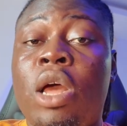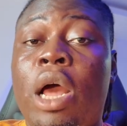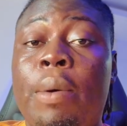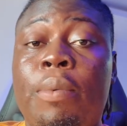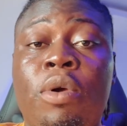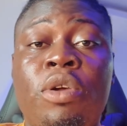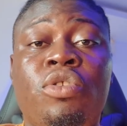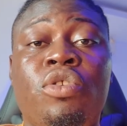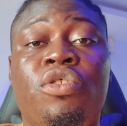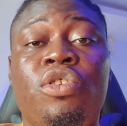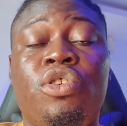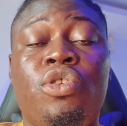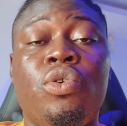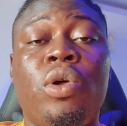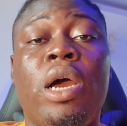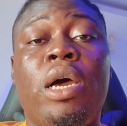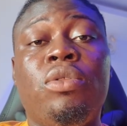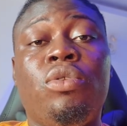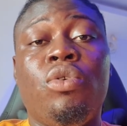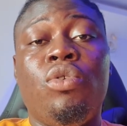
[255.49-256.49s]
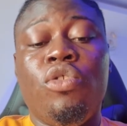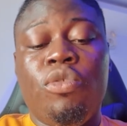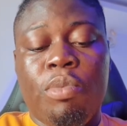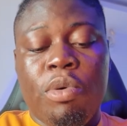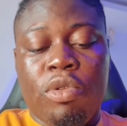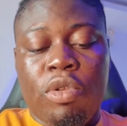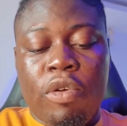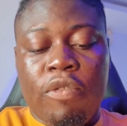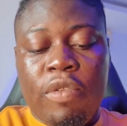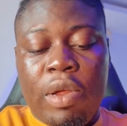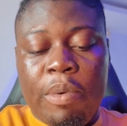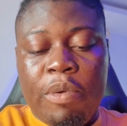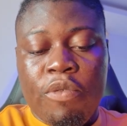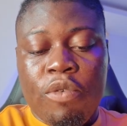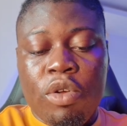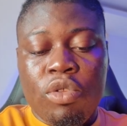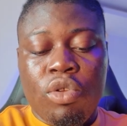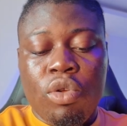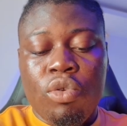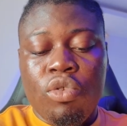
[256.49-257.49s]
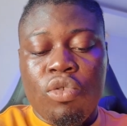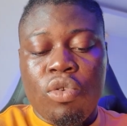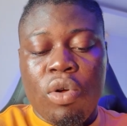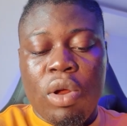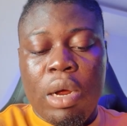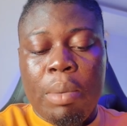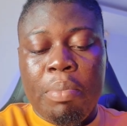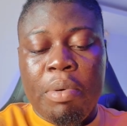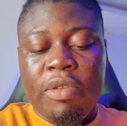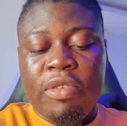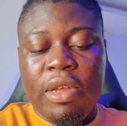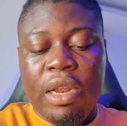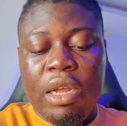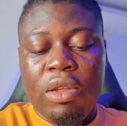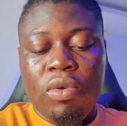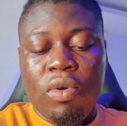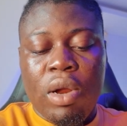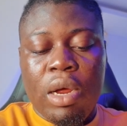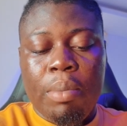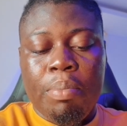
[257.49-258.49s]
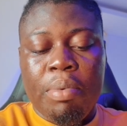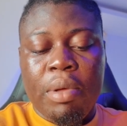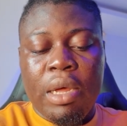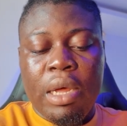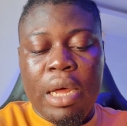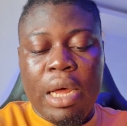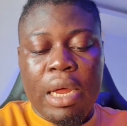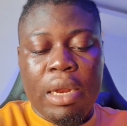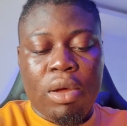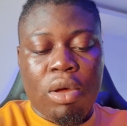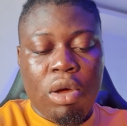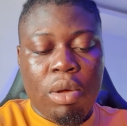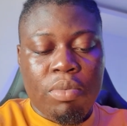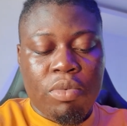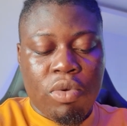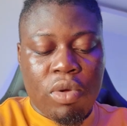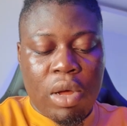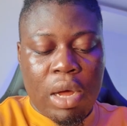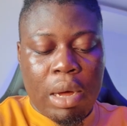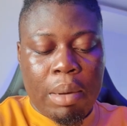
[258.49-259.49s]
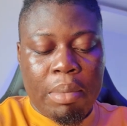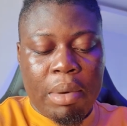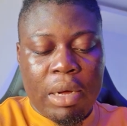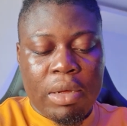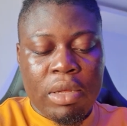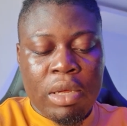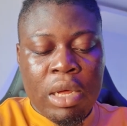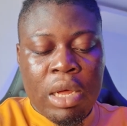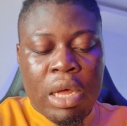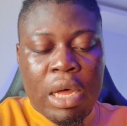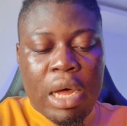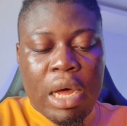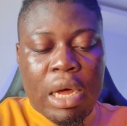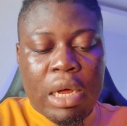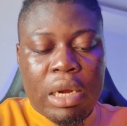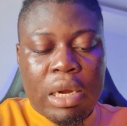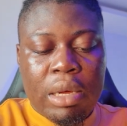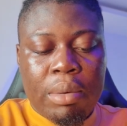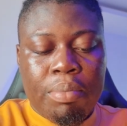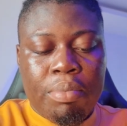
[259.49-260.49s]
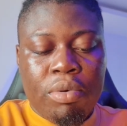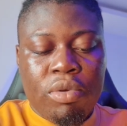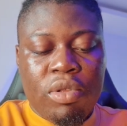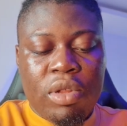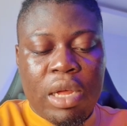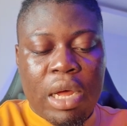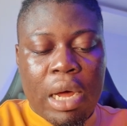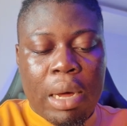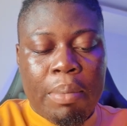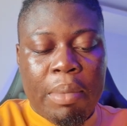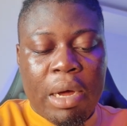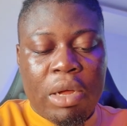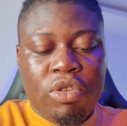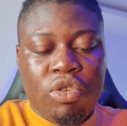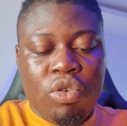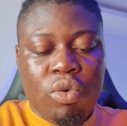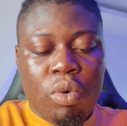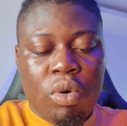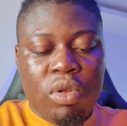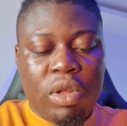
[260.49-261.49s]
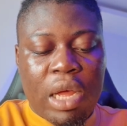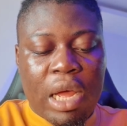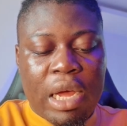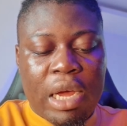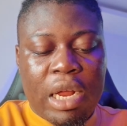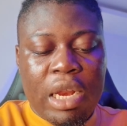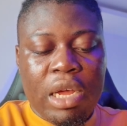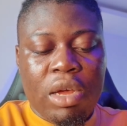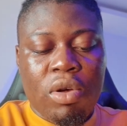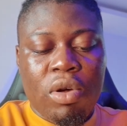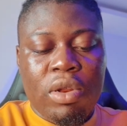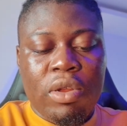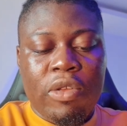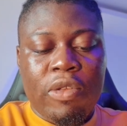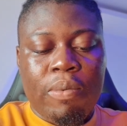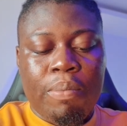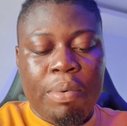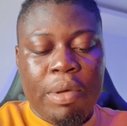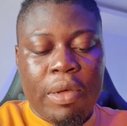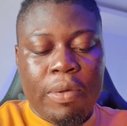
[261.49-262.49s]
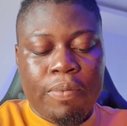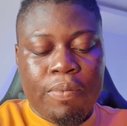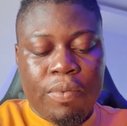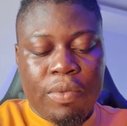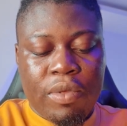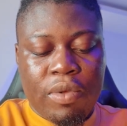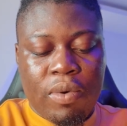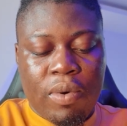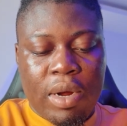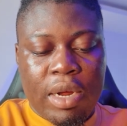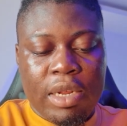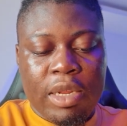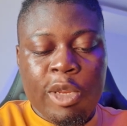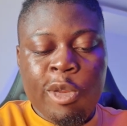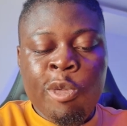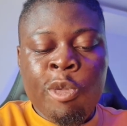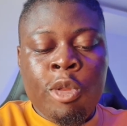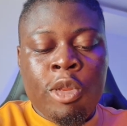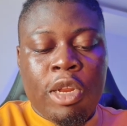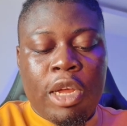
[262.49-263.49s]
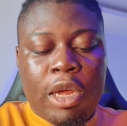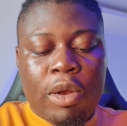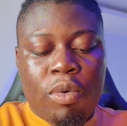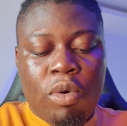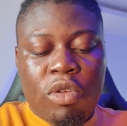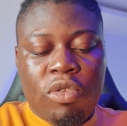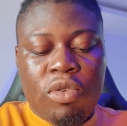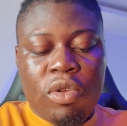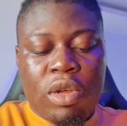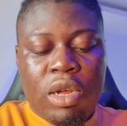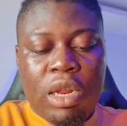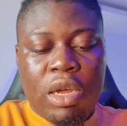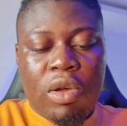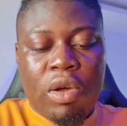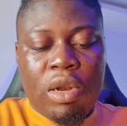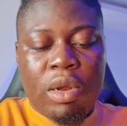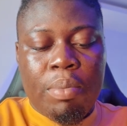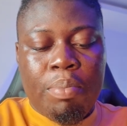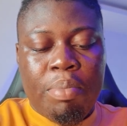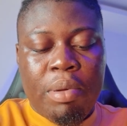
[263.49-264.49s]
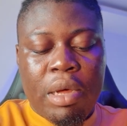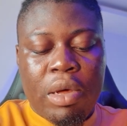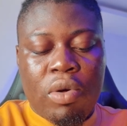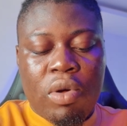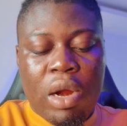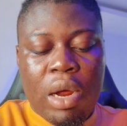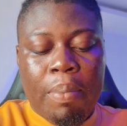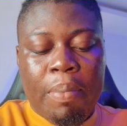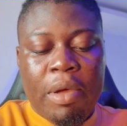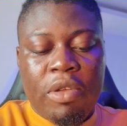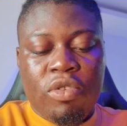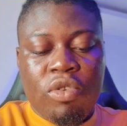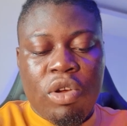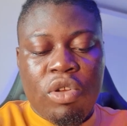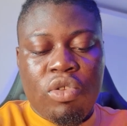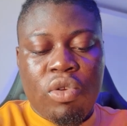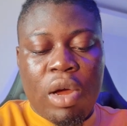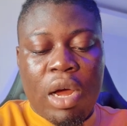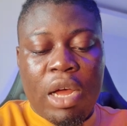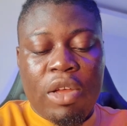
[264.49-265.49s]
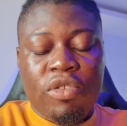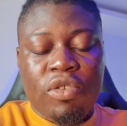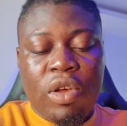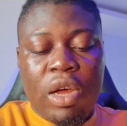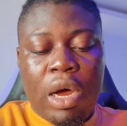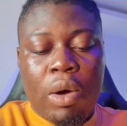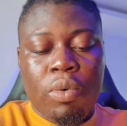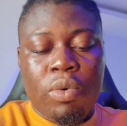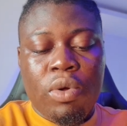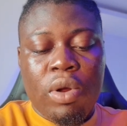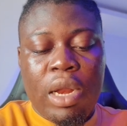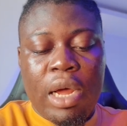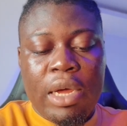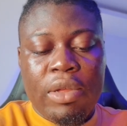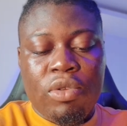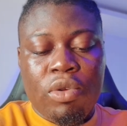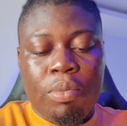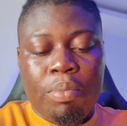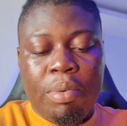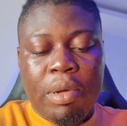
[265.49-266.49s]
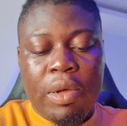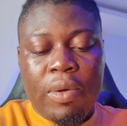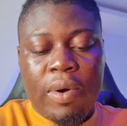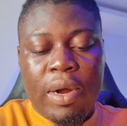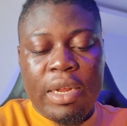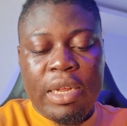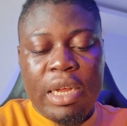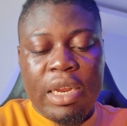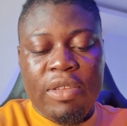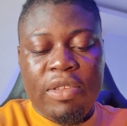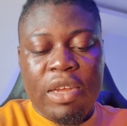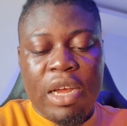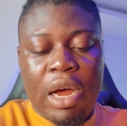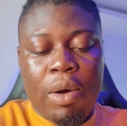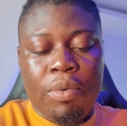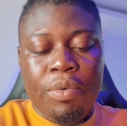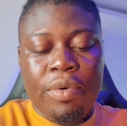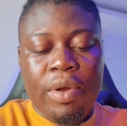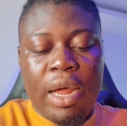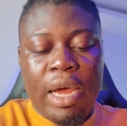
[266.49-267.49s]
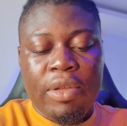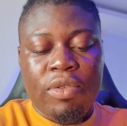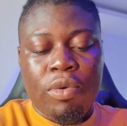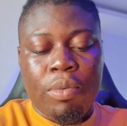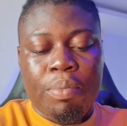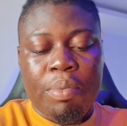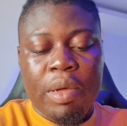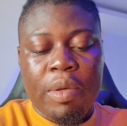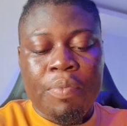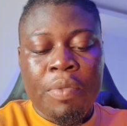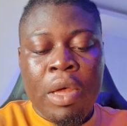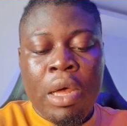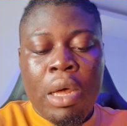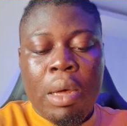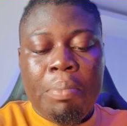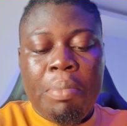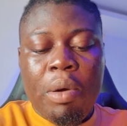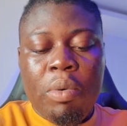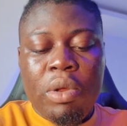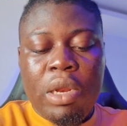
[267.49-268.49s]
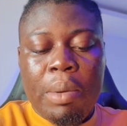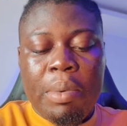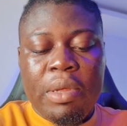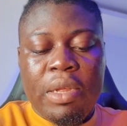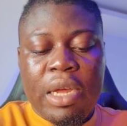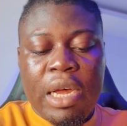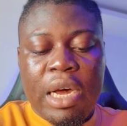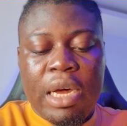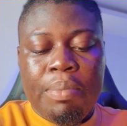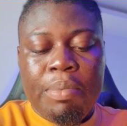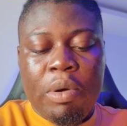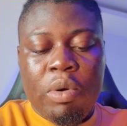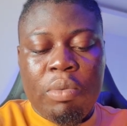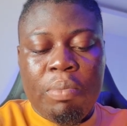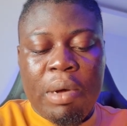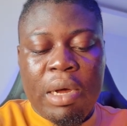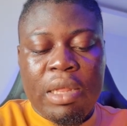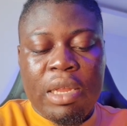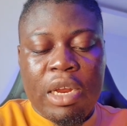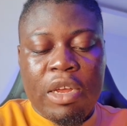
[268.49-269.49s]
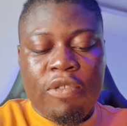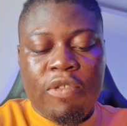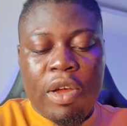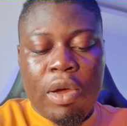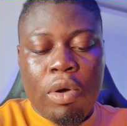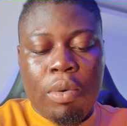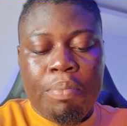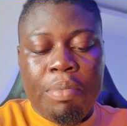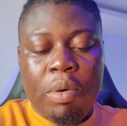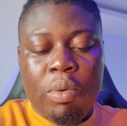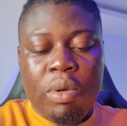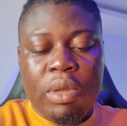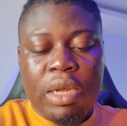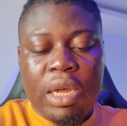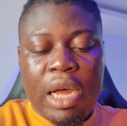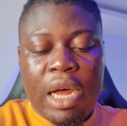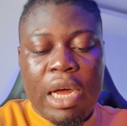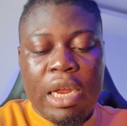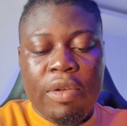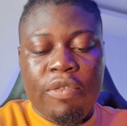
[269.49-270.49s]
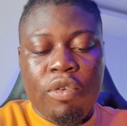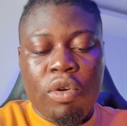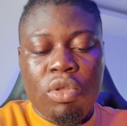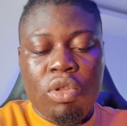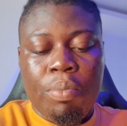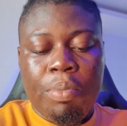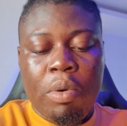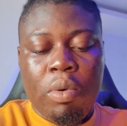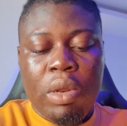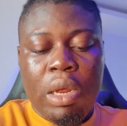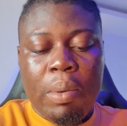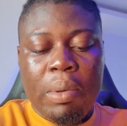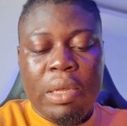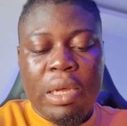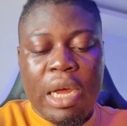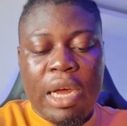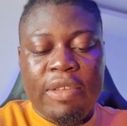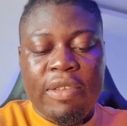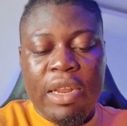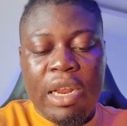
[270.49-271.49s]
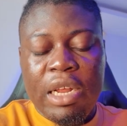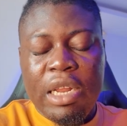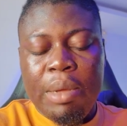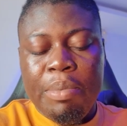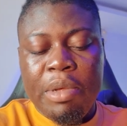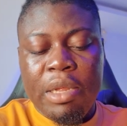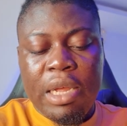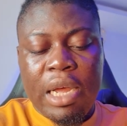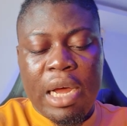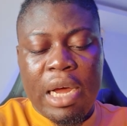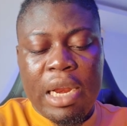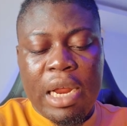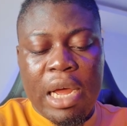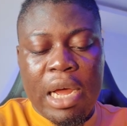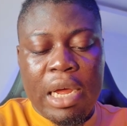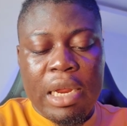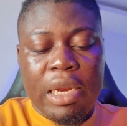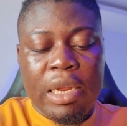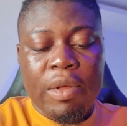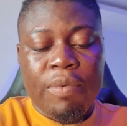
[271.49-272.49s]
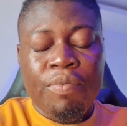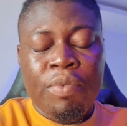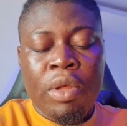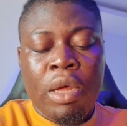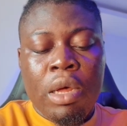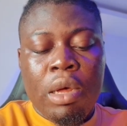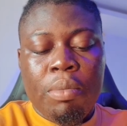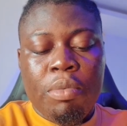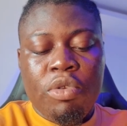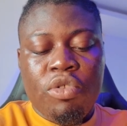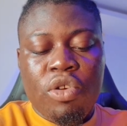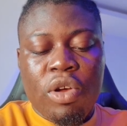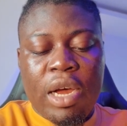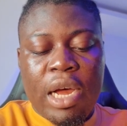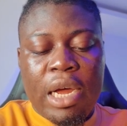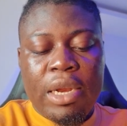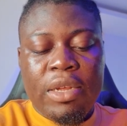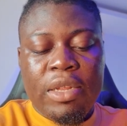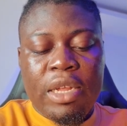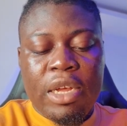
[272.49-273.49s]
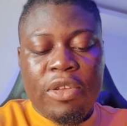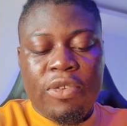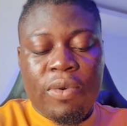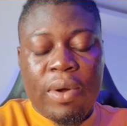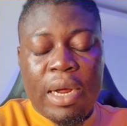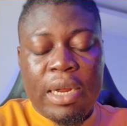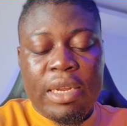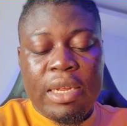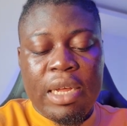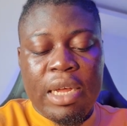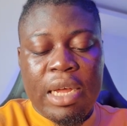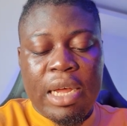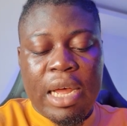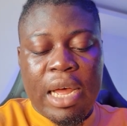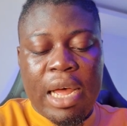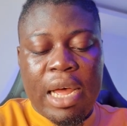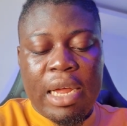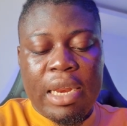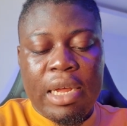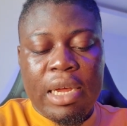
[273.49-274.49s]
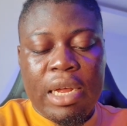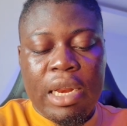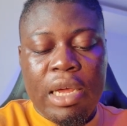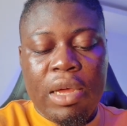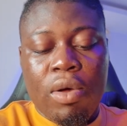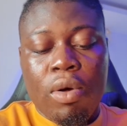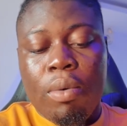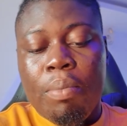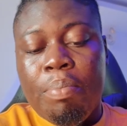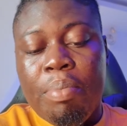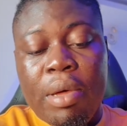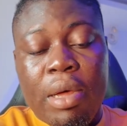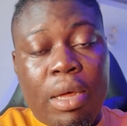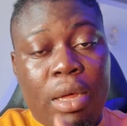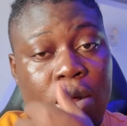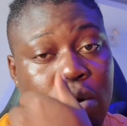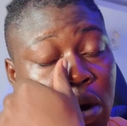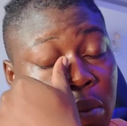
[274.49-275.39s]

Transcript: I'm going to teach you how to use both of them. If you want to use Corapay, select Corapay and come to amount, and put the amount you want and click on this pay. All right, and once you click on the pay, Corapay is going to ask you how would you like to pay. Right here they say how would you like to pay. Pay with debit card, pay with bank transfer, or pay with card. If you want to pay with debit card, select debit card and put your card details right here, and click on pay.